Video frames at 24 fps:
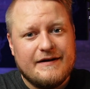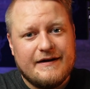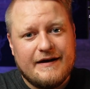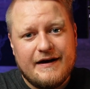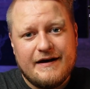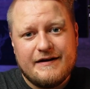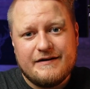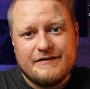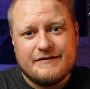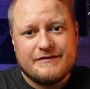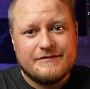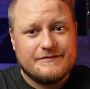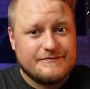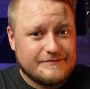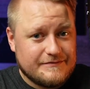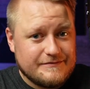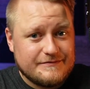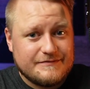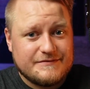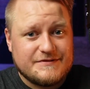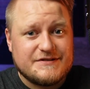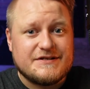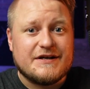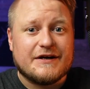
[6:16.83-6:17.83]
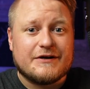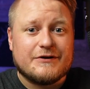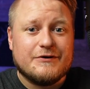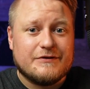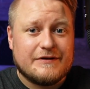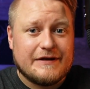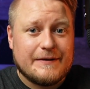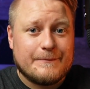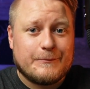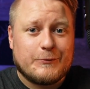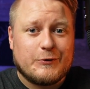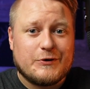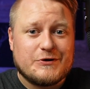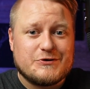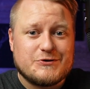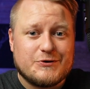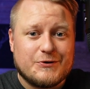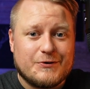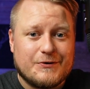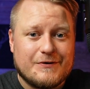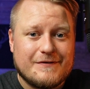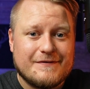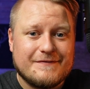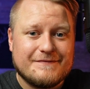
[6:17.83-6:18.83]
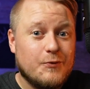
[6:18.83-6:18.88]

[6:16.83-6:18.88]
and check the temperature.